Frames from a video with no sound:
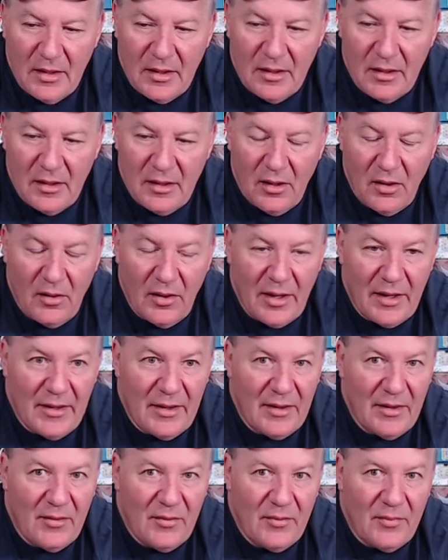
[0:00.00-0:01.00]
You know,
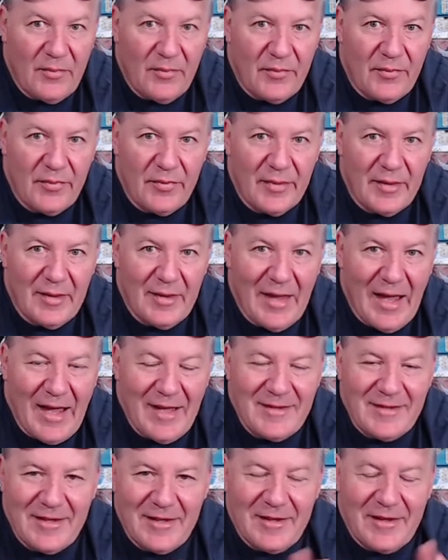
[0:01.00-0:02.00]
and
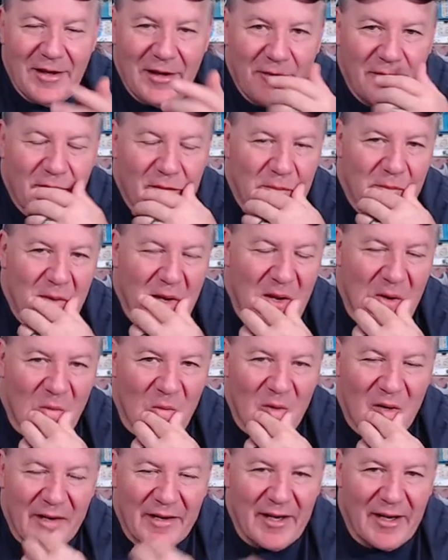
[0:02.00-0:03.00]
that's the thing for me
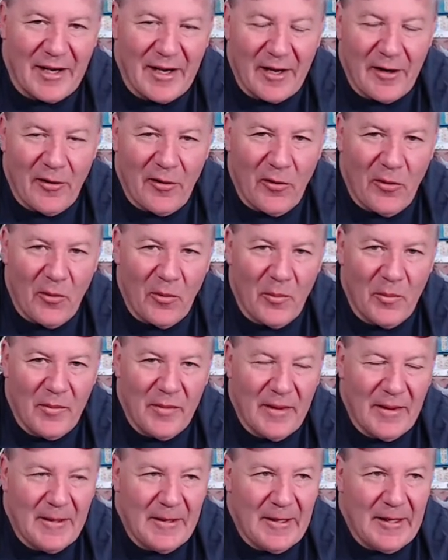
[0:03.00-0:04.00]
working at home
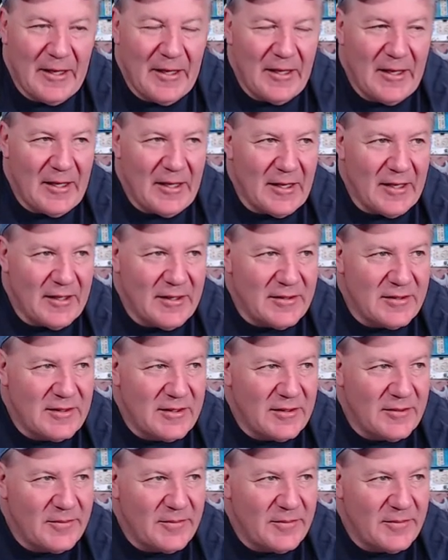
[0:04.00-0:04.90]
is,